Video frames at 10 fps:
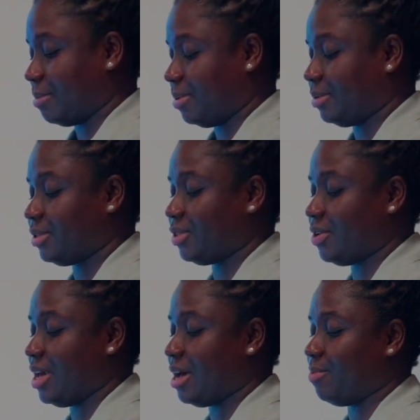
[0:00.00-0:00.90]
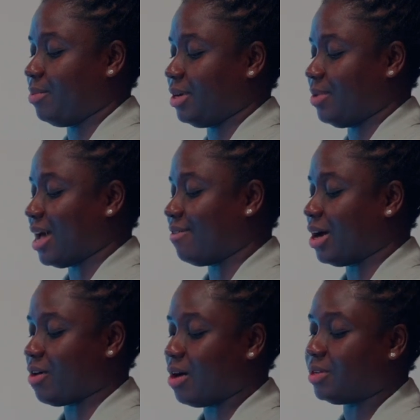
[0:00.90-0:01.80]
step. So here we have
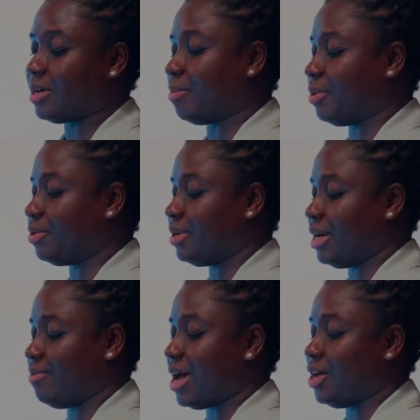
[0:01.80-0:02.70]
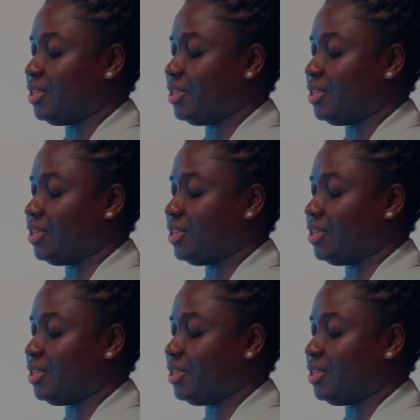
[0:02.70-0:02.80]
our ground sample, and then we are